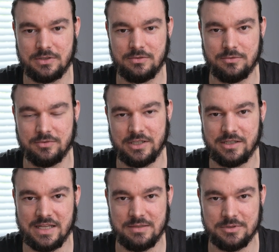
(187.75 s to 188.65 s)
to find a
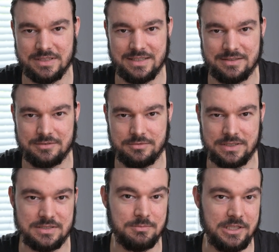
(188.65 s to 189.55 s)
cable that
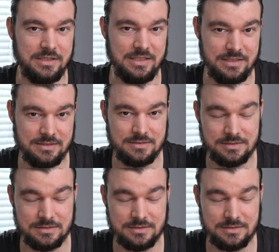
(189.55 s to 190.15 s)
fits my needs.